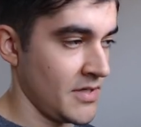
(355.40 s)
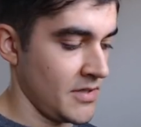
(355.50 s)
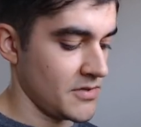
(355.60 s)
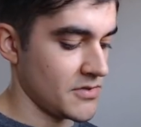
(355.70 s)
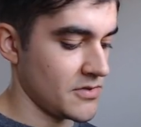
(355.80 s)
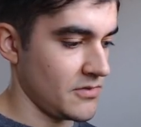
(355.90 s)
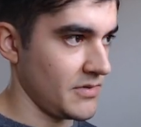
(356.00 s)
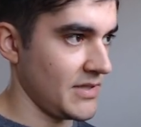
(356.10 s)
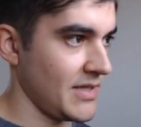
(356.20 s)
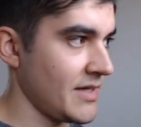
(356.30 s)
So
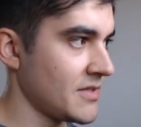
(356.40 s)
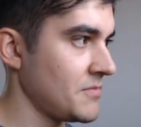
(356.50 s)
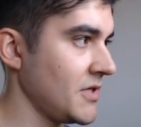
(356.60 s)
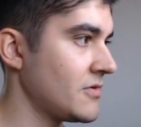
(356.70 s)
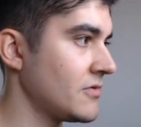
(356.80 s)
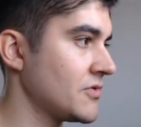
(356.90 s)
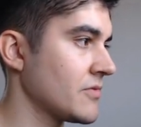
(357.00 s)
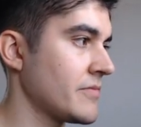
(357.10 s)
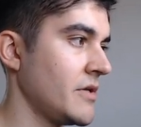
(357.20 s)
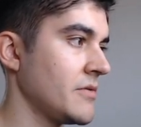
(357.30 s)
let me go to
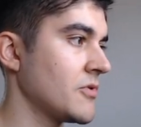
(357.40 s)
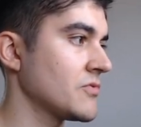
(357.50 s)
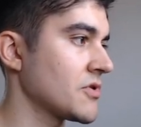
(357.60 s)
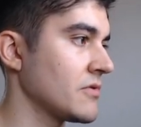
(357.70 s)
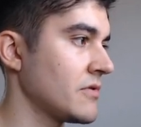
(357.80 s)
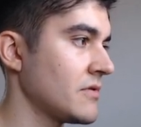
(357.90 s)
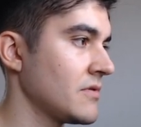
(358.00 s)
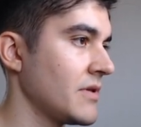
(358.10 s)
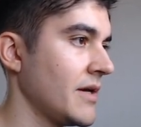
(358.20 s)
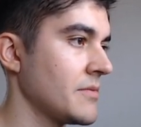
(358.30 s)
random controller,
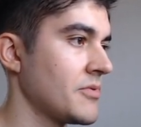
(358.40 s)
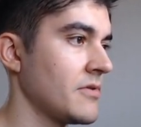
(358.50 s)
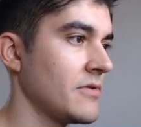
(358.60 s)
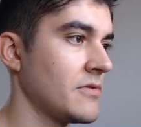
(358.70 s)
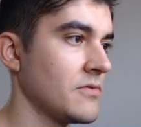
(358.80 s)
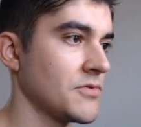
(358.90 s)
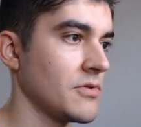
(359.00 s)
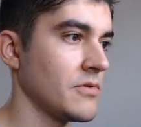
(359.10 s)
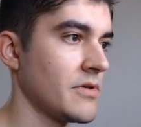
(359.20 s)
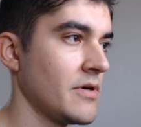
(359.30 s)
like the product
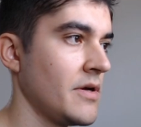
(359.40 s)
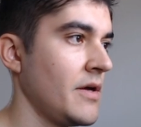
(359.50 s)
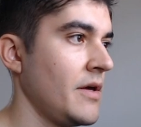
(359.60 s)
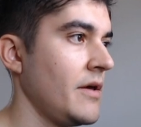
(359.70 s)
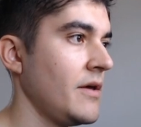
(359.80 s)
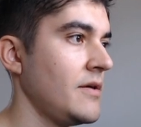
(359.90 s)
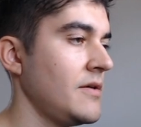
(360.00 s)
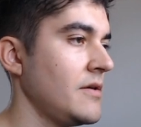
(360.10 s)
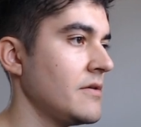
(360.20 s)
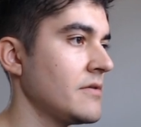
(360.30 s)
controller.
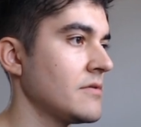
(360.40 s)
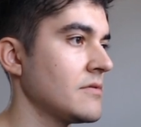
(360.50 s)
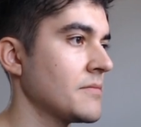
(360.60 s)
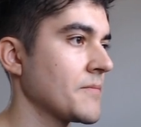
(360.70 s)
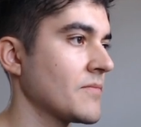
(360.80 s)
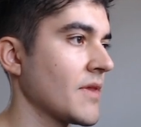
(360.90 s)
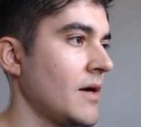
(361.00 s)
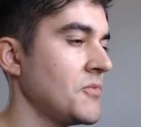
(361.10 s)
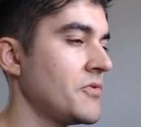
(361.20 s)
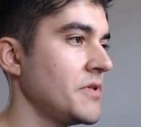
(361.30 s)
Here,
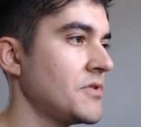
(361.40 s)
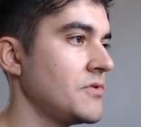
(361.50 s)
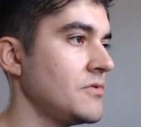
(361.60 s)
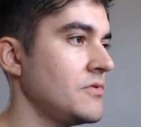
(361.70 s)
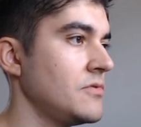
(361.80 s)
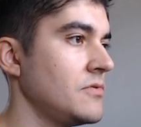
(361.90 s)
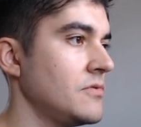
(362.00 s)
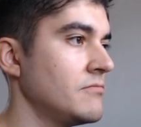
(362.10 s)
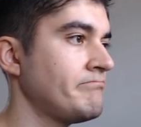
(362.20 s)
I'm going to